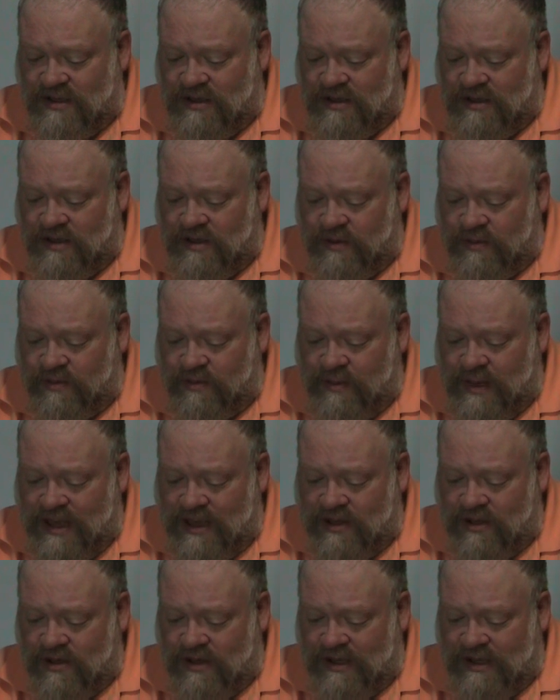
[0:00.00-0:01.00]

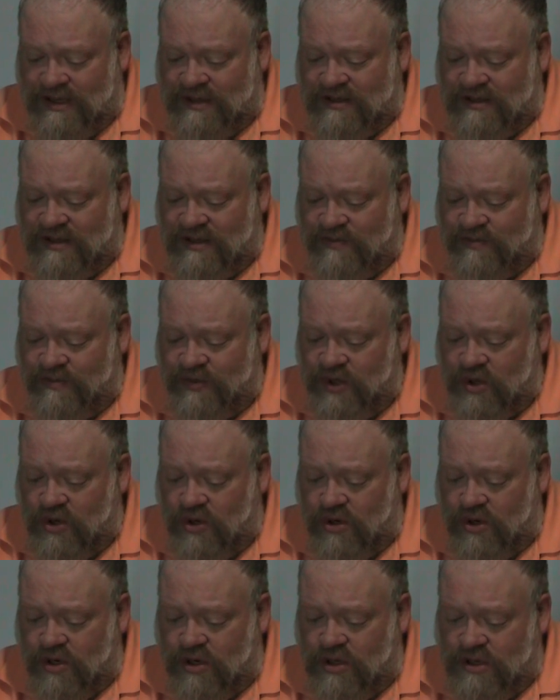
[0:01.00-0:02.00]
immaculate,
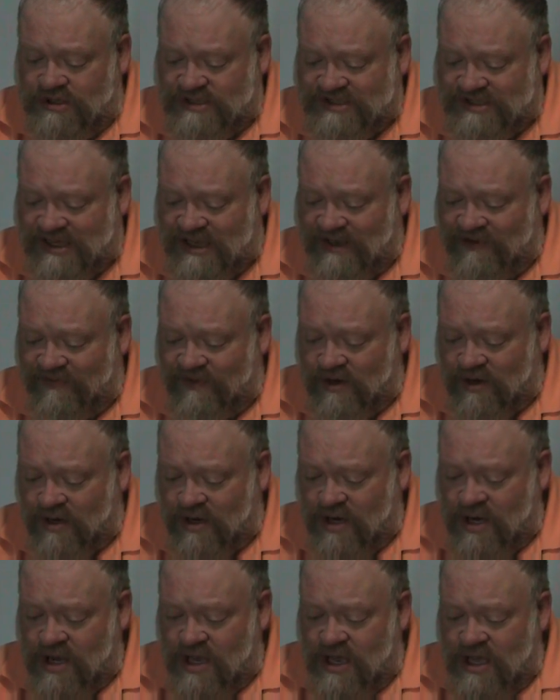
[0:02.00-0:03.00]
pure Savior.
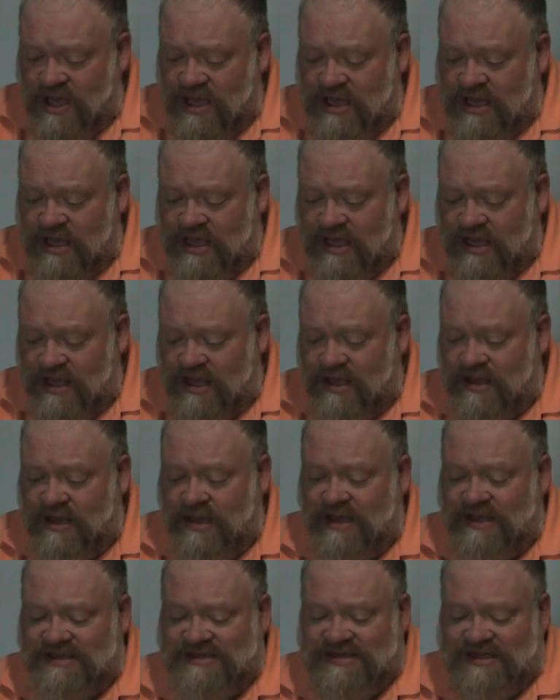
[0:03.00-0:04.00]
He
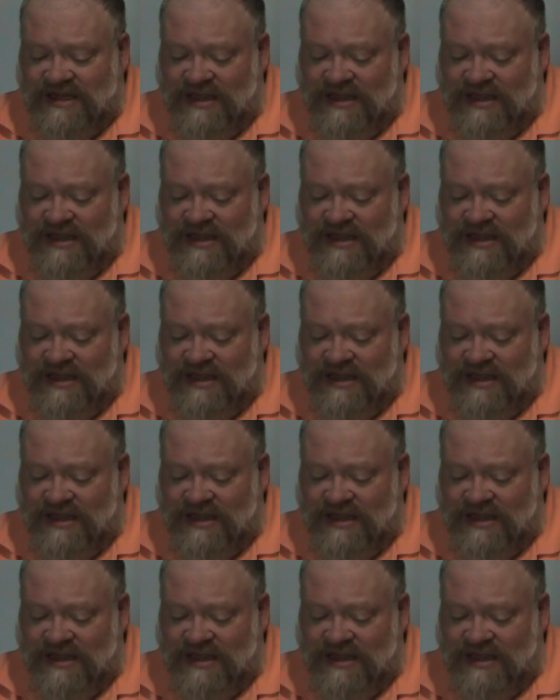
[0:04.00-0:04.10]
is the